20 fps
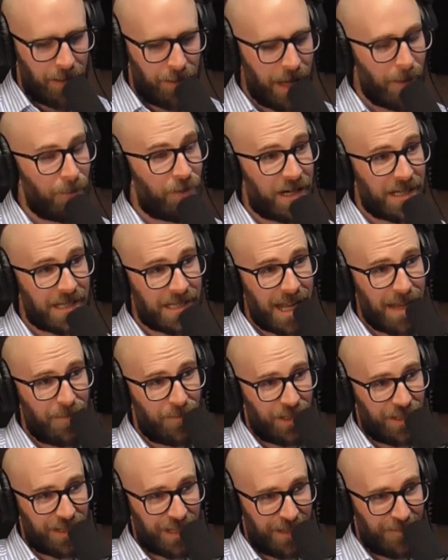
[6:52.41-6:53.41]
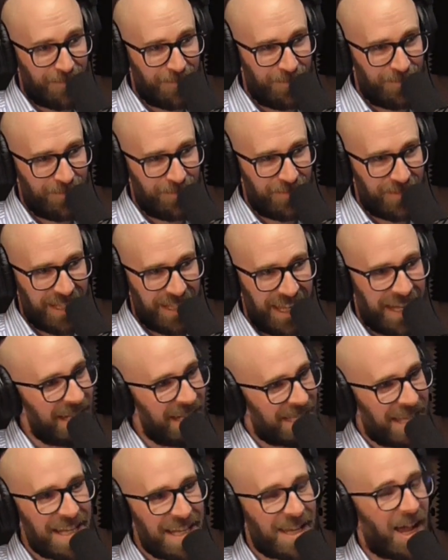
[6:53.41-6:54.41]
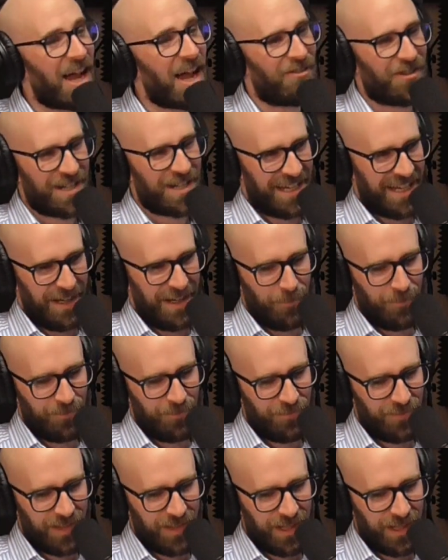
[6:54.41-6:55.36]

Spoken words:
The Empire State Building, in its entirety,